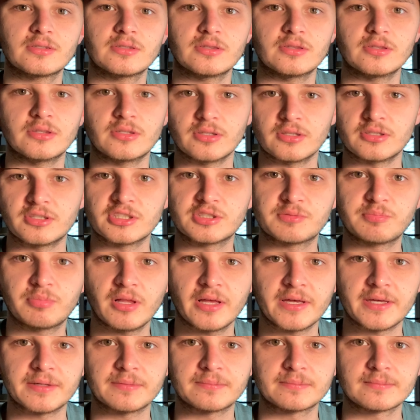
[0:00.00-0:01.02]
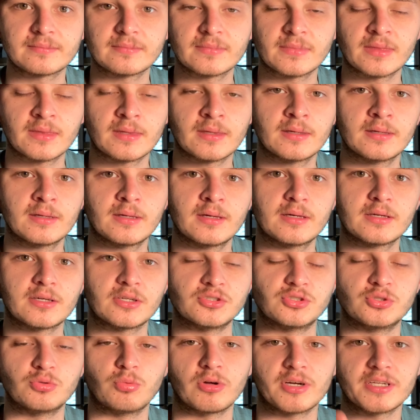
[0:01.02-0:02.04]
the display
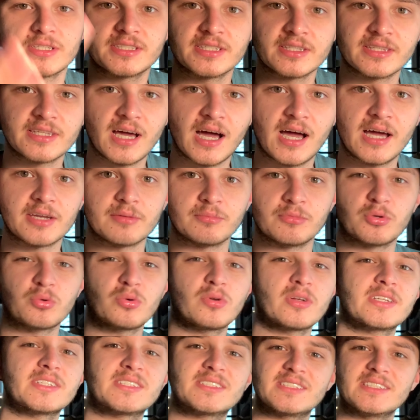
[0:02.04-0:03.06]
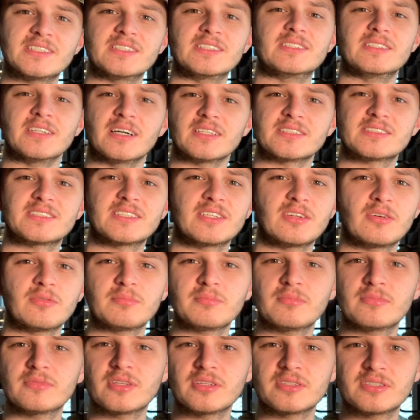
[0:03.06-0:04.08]
because you want to see the item. You don't want to see dust. You know,
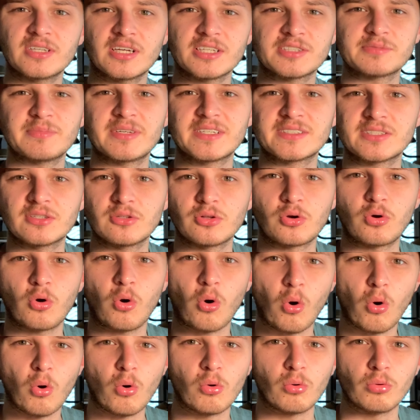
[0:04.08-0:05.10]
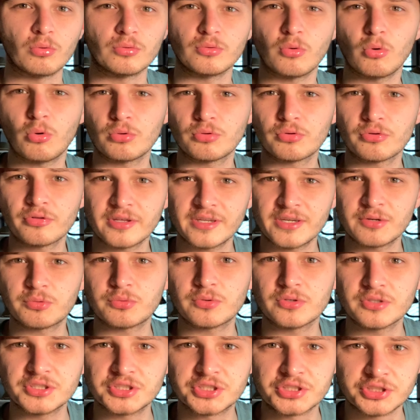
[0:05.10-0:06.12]
the dust makes it look old, older than it
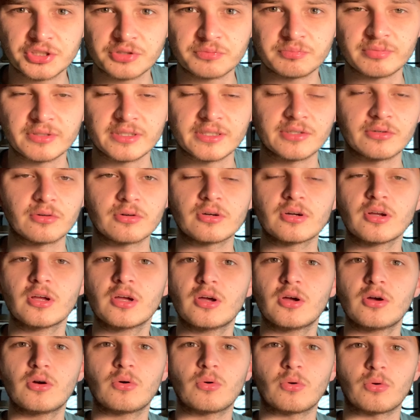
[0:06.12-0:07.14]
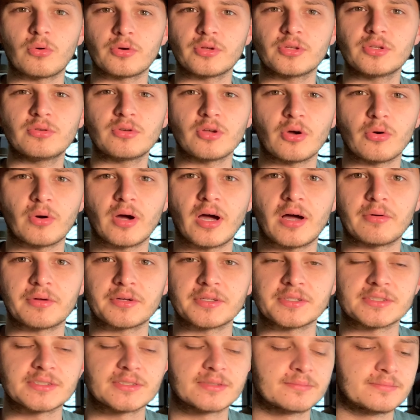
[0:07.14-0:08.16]
really should be, or you know how it
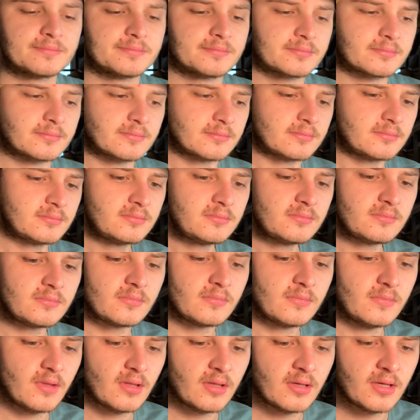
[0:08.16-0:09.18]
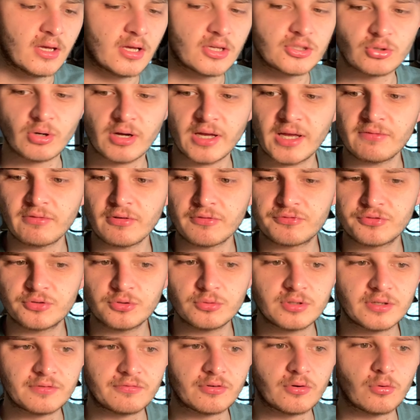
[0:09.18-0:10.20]
is. So I have a few
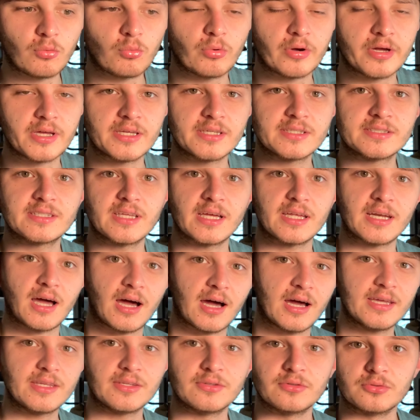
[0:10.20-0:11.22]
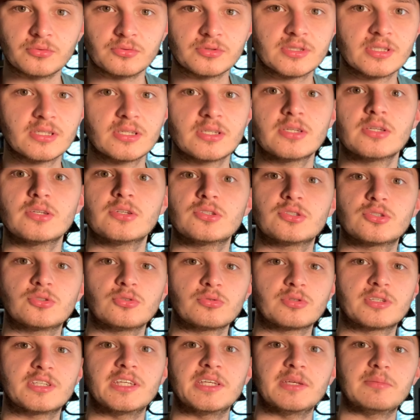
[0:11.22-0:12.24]
different ways that I use to
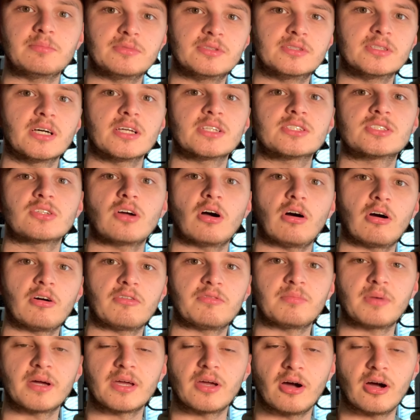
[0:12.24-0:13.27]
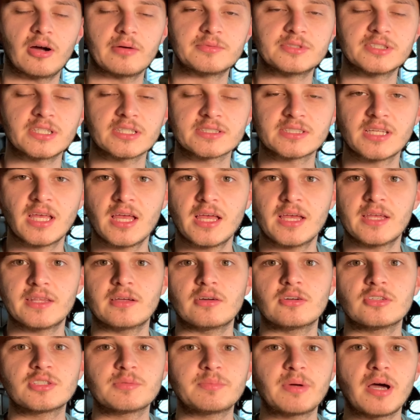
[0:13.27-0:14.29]
keep dust off my objects. Now
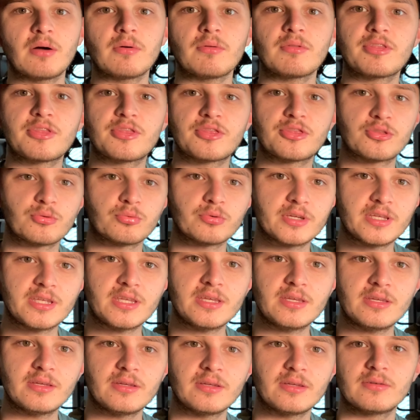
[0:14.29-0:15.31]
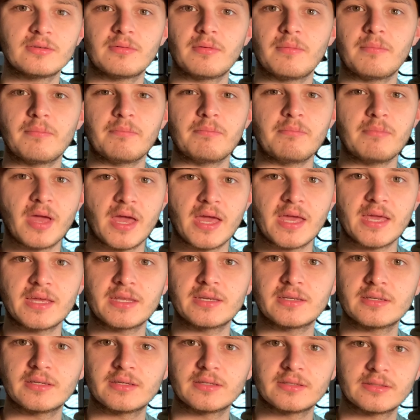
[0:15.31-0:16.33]
there's about three
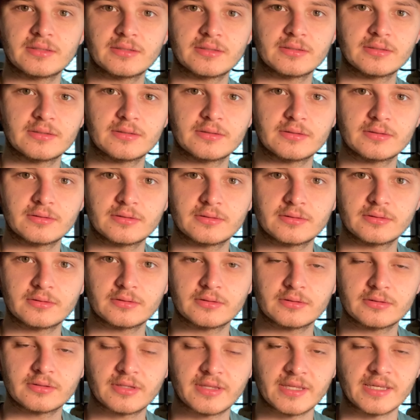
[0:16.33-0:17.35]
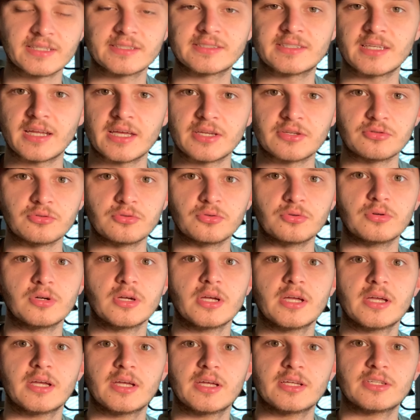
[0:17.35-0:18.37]
main things that I do
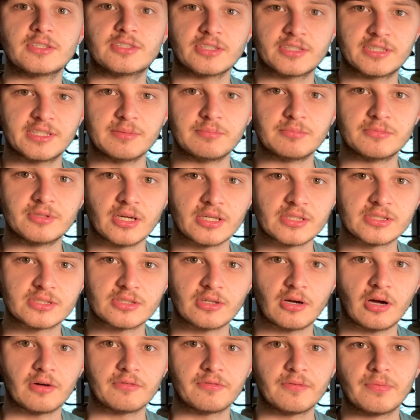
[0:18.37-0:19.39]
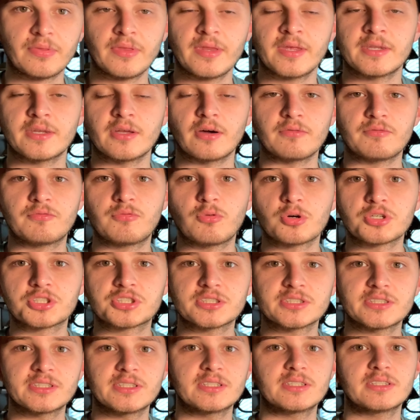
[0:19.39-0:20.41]
to keep dust off. Now
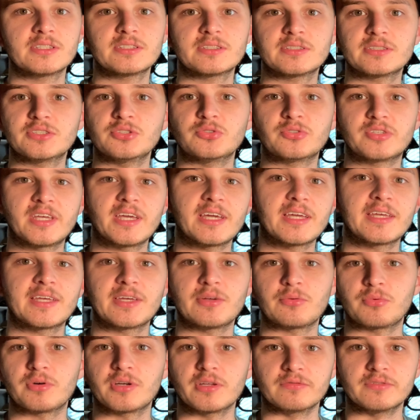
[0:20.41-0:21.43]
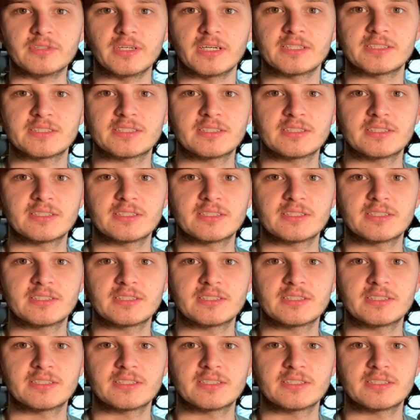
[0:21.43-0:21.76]
unfortunately, you can't get rid of dust.